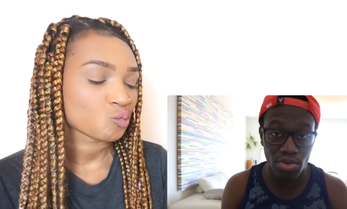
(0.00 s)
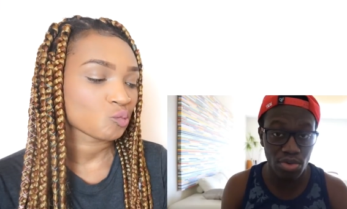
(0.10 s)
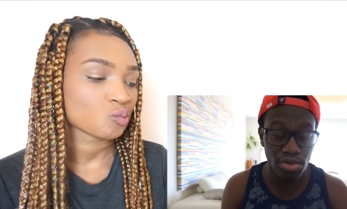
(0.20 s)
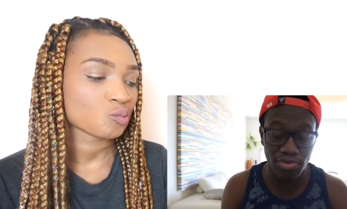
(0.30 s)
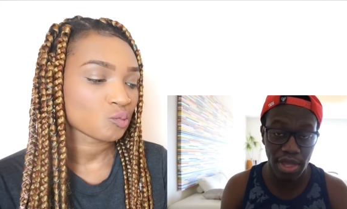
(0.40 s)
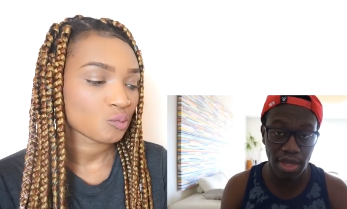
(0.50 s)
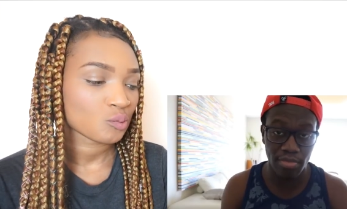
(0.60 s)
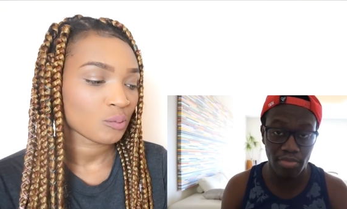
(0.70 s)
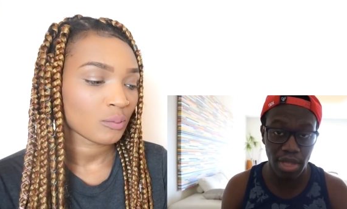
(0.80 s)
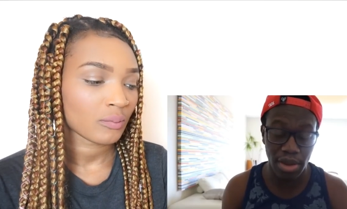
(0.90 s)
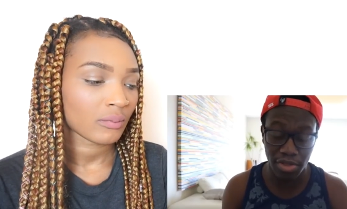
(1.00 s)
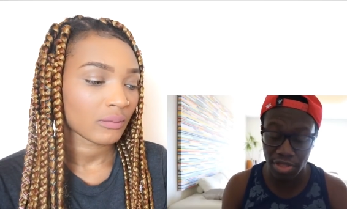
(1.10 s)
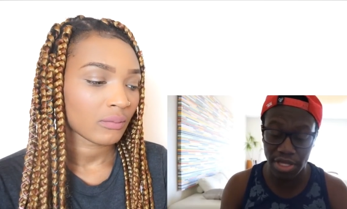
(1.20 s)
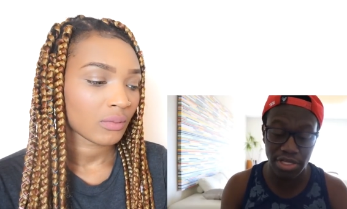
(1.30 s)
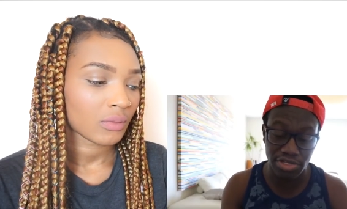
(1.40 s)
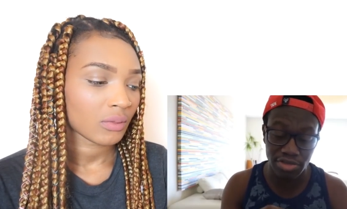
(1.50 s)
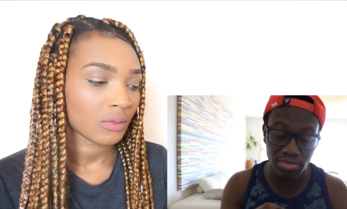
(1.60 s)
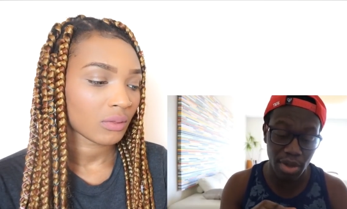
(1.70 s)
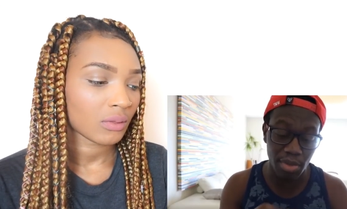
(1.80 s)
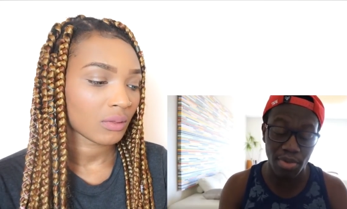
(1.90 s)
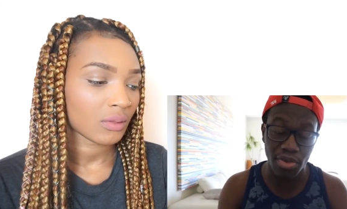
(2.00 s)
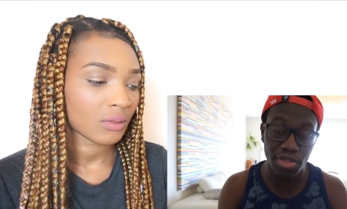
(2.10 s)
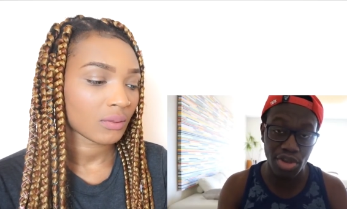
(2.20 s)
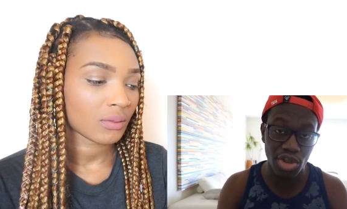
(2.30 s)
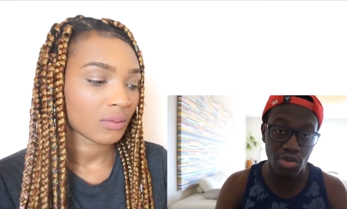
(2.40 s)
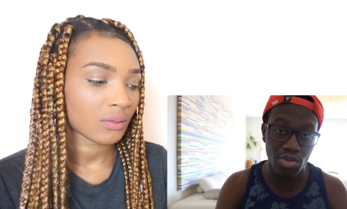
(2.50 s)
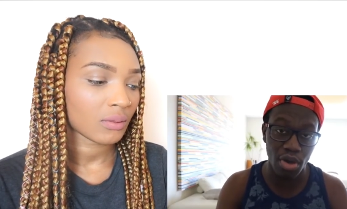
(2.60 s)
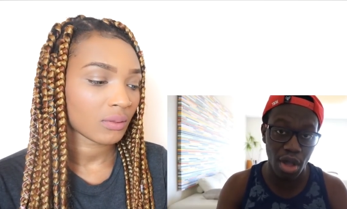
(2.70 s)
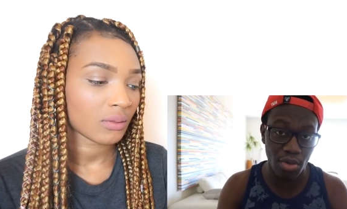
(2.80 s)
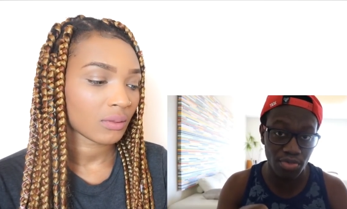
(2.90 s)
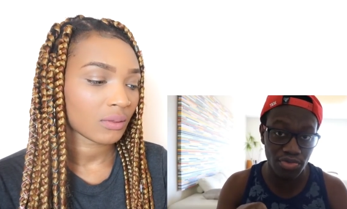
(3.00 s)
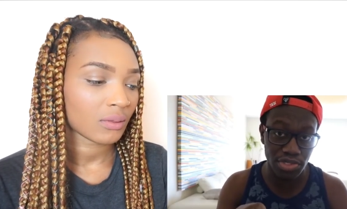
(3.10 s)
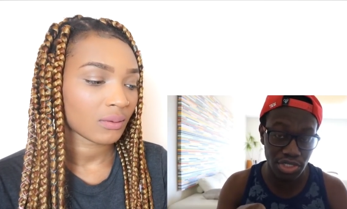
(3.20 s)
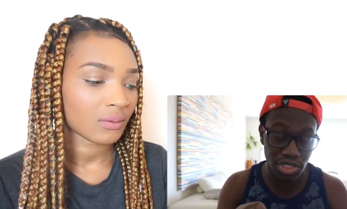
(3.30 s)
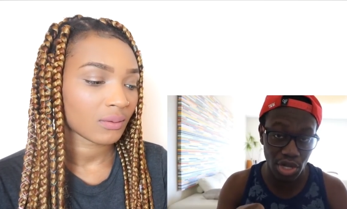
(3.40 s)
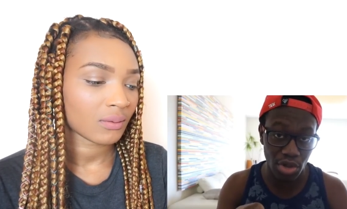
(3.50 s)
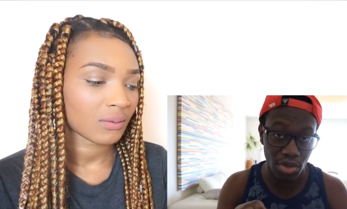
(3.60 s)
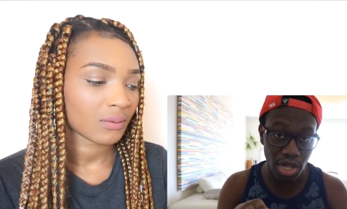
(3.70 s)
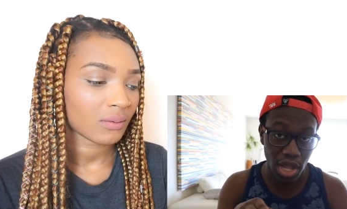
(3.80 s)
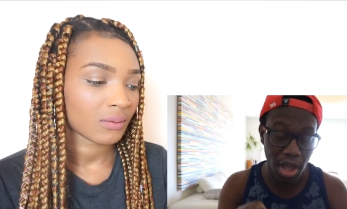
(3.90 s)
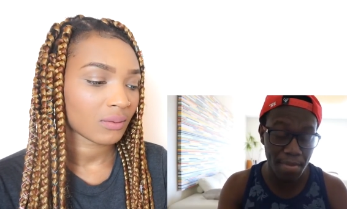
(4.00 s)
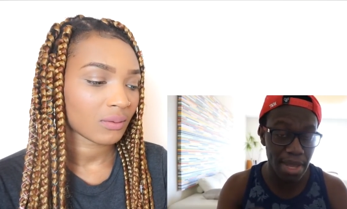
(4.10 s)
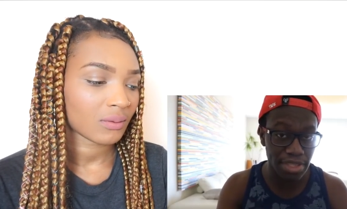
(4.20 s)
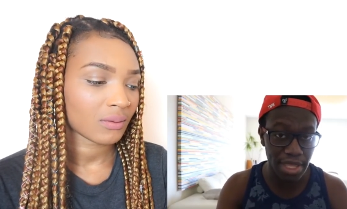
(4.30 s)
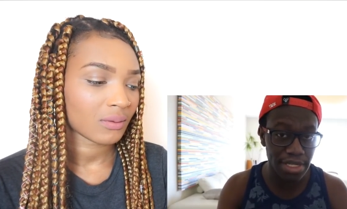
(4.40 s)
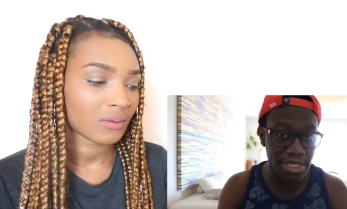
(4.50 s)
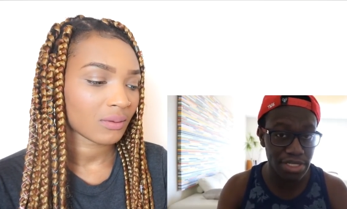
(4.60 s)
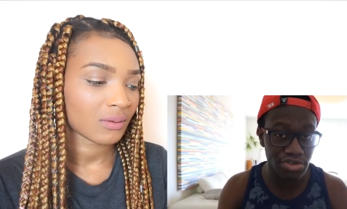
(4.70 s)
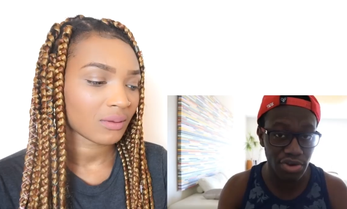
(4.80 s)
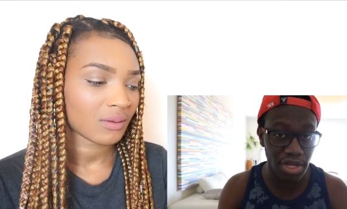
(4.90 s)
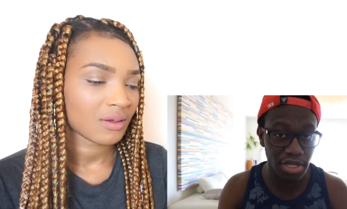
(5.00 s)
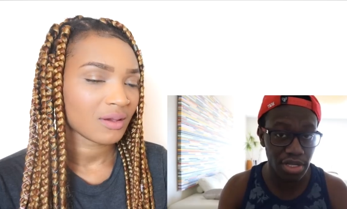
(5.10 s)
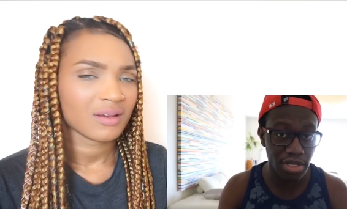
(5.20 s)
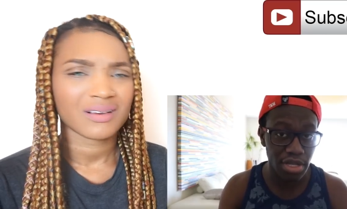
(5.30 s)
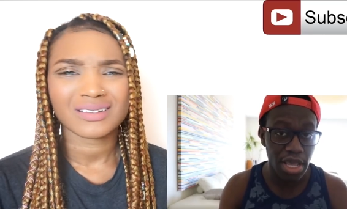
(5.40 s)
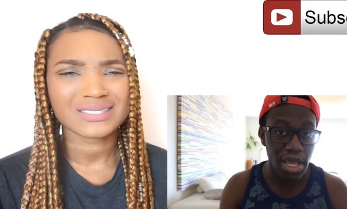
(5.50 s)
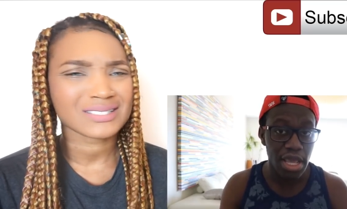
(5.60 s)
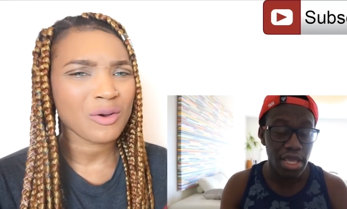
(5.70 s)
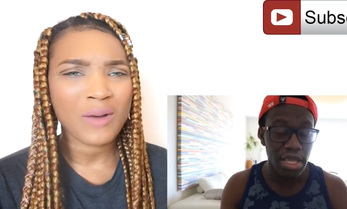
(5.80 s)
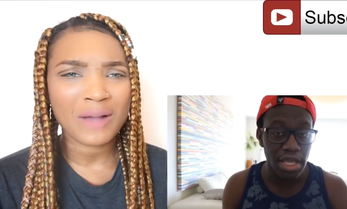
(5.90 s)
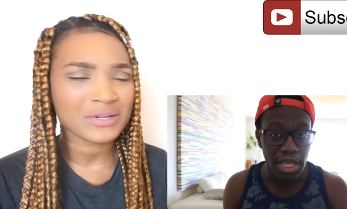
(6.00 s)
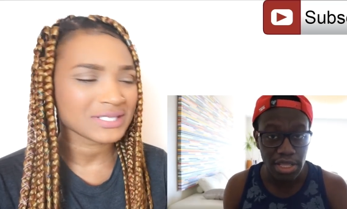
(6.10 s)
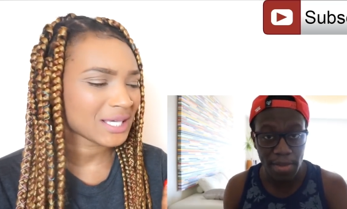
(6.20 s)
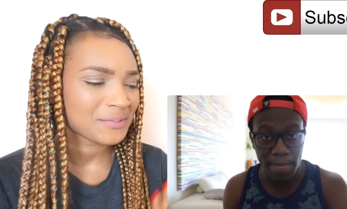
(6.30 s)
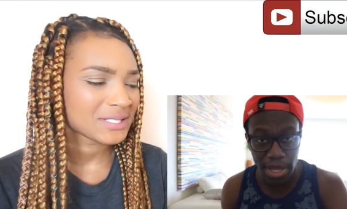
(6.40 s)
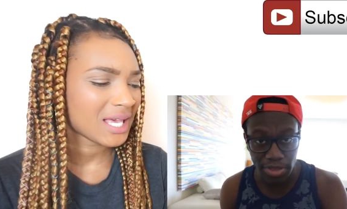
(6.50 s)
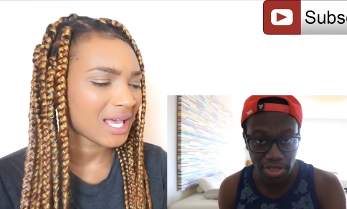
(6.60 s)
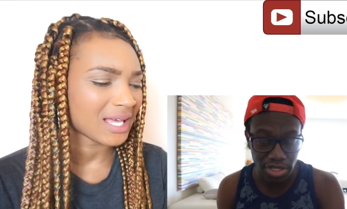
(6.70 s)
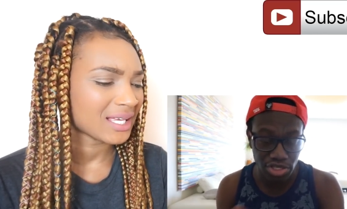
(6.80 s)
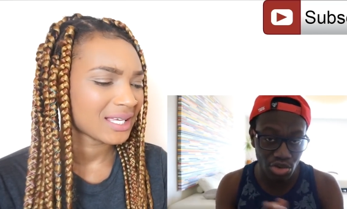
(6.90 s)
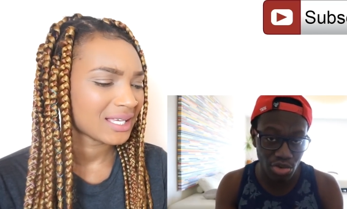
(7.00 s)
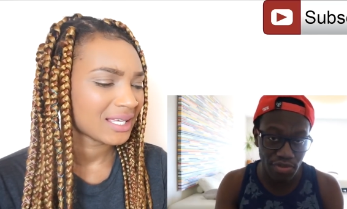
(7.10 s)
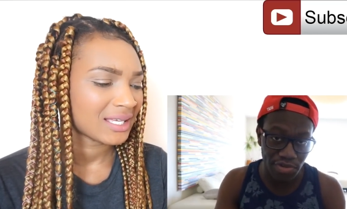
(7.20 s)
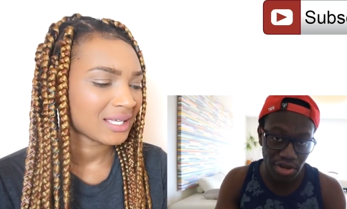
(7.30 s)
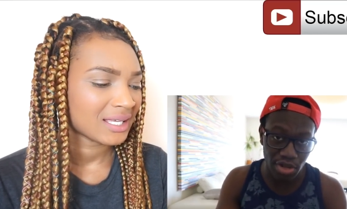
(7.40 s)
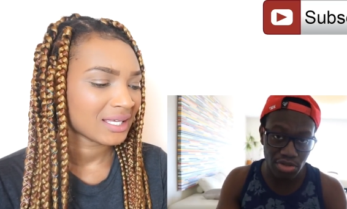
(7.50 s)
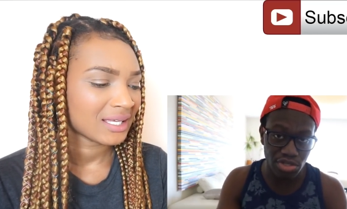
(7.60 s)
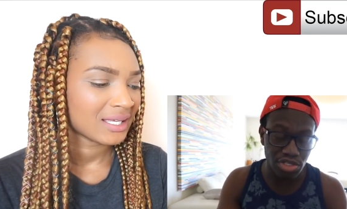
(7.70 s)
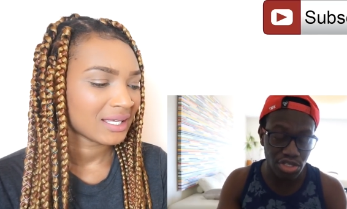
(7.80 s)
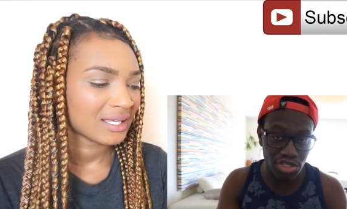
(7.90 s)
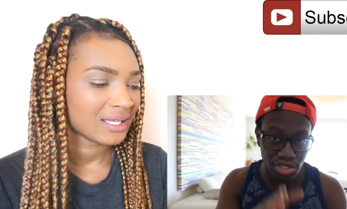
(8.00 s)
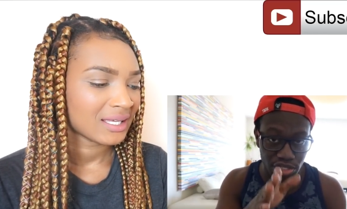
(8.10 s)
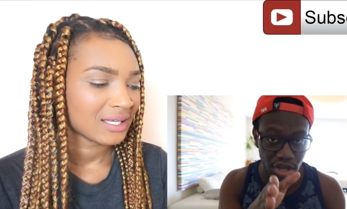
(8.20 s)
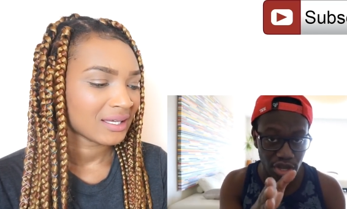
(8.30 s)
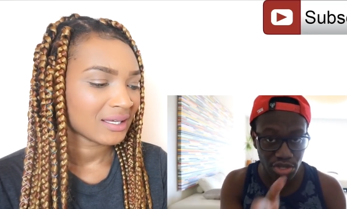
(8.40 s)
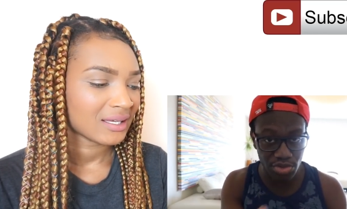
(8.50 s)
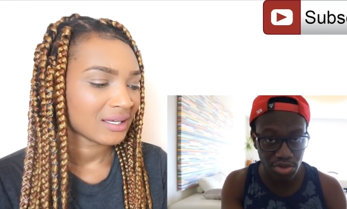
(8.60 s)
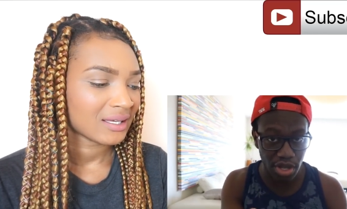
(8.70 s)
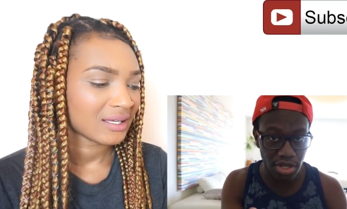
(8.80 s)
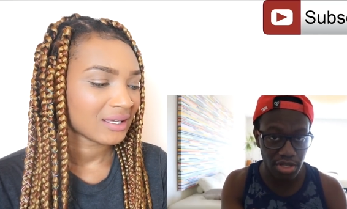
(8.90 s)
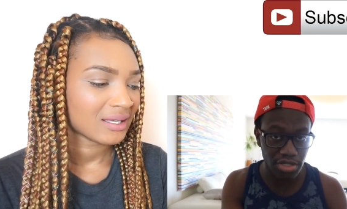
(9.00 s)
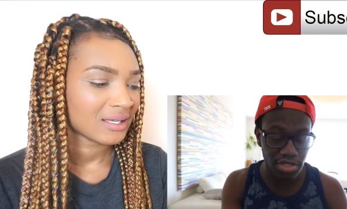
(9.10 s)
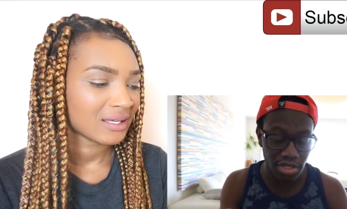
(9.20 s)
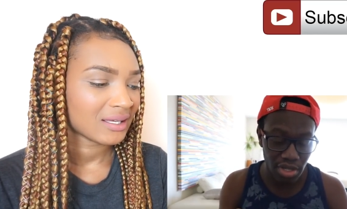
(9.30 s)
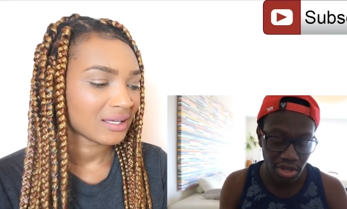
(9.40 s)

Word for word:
Speaker 1: Hmm. But, and the thing is, my brother knew I was, you know, I made that diss track.
Speaker 2: So why was he upset? Made that
Speaker 1: story video just to deter you guys